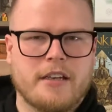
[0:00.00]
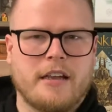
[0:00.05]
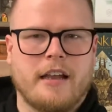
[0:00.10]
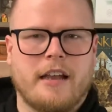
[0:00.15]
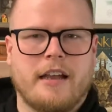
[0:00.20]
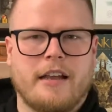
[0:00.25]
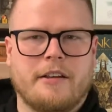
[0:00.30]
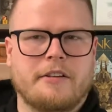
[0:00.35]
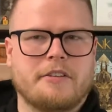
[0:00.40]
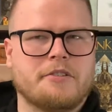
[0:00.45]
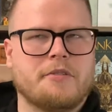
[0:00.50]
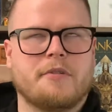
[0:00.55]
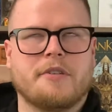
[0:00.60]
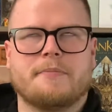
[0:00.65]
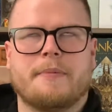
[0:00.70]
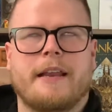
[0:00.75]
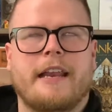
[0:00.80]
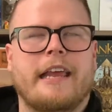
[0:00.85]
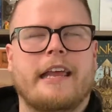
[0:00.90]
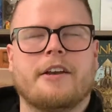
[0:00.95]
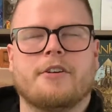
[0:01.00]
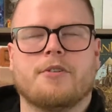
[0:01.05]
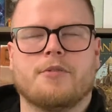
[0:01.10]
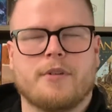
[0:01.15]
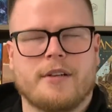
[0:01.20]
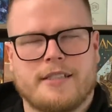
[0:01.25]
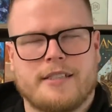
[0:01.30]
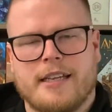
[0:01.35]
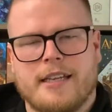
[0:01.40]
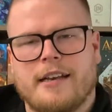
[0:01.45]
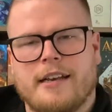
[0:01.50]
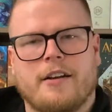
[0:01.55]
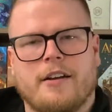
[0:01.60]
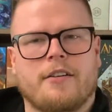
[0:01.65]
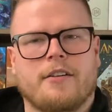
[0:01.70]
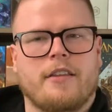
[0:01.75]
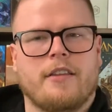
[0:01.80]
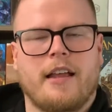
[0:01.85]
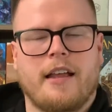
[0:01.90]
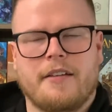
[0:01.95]
has always been interested or
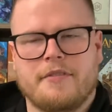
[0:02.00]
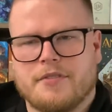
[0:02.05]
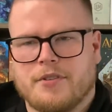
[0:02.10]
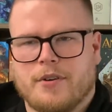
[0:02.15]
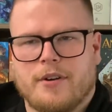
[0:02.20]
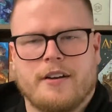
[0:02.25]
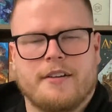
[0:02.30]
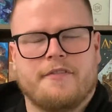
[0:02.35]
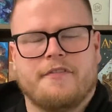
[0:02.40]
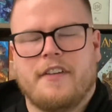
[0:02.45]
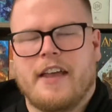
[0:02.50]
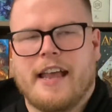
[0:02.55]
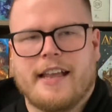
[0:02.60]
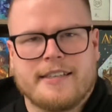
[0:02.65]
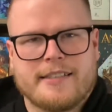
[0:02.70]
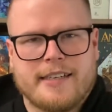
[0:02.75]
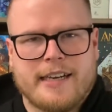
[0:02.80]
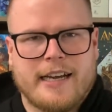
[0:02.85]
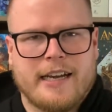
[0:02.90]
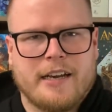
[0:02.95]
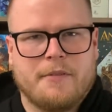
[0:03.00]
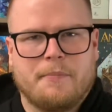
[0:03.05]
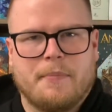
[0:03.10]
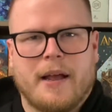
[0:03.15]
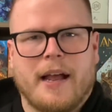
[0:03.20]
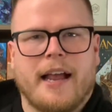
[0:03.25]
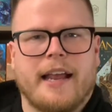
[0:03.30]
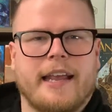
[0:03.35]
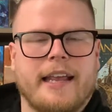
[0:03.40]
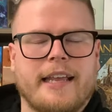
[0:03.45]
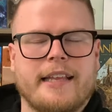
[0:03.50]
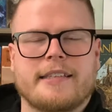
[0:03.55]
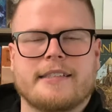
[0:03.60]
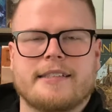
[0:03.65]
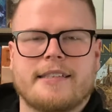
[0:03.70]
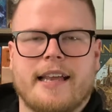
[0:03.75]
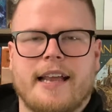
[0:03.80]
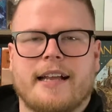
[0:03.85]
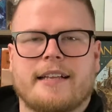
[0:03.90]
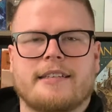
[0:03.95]
loves or fascinated by
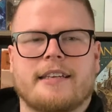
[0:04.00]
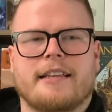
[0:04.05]
insects,